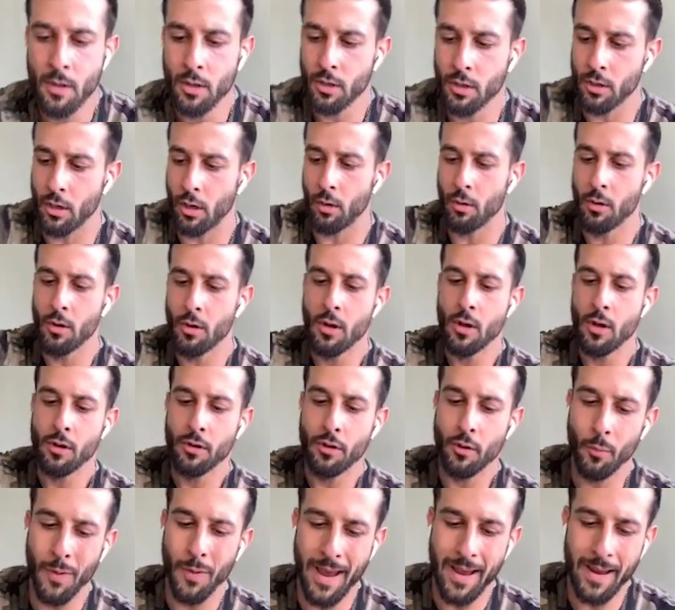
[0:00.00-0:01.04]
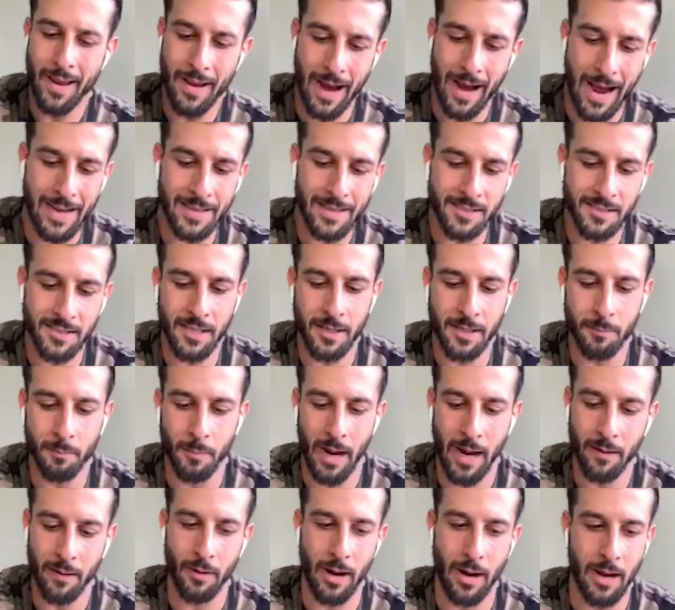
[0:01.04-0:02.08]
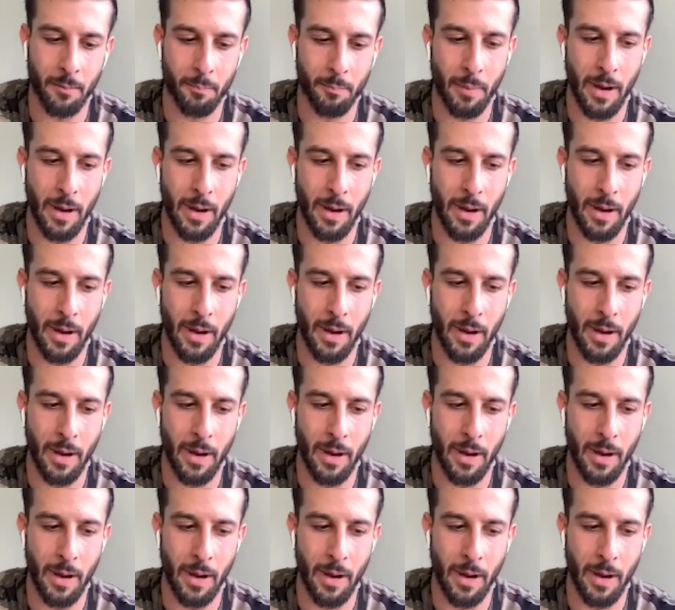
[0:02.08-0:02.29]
You know, the way I see my rock